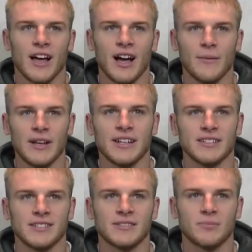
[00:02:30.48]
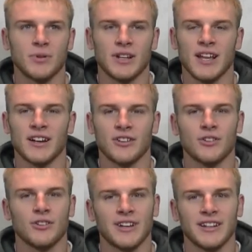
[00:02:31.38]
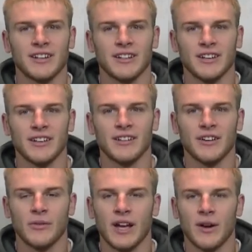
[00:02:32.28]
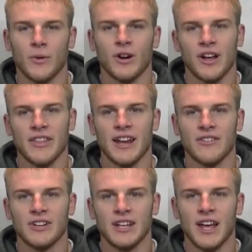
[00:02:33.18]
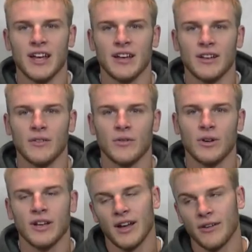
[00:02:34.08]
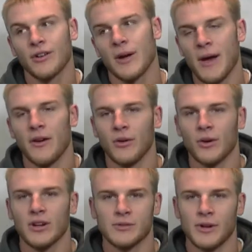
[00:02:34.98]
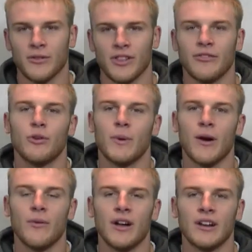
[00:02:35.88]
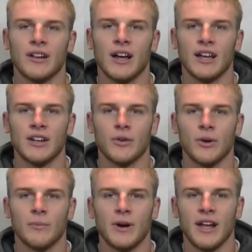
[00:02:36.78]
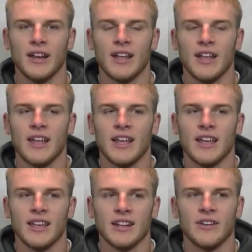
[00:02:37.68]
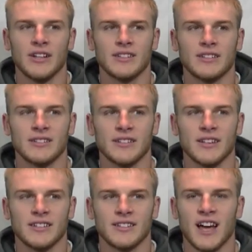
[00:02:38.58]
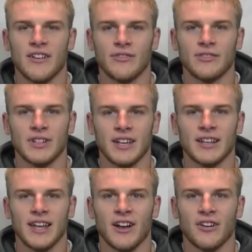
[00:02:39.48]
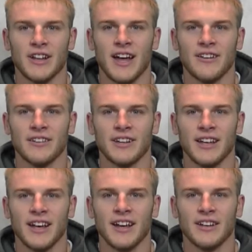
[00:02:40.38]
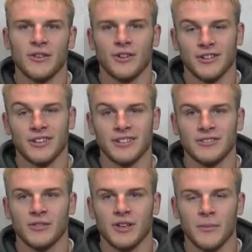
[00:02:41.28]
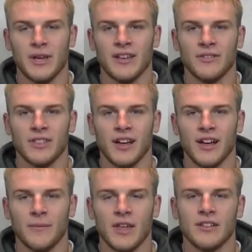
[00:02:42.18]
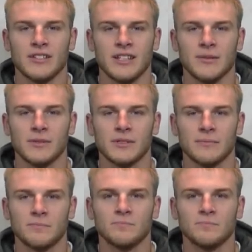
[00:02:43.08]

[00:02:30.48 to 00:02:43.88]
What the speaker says: it is pretty technical, and we got to work on that every day. Come outdoor because we don't run the 4x1 indoor, but it's tough to get that all down in order to compete with the other teams.